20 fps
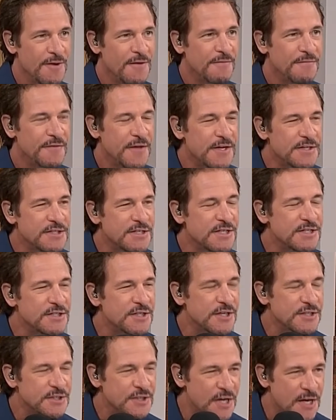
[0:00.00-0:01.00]
This is
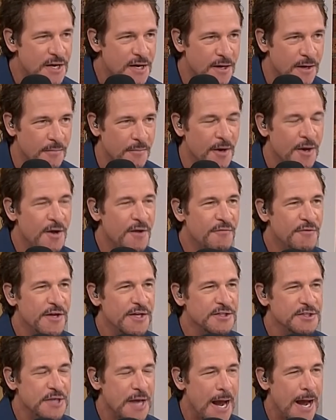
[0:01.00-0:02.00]
the team
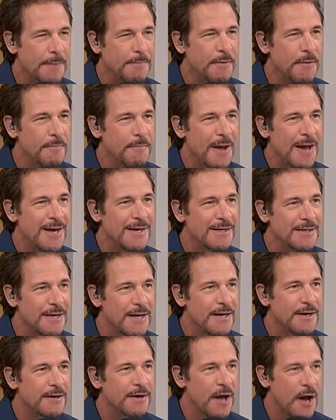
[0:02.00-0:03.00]
that Tampa Bay
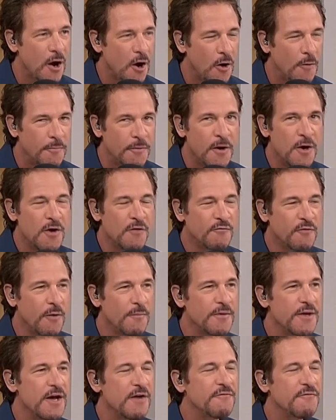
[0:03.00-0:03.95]
needed help from the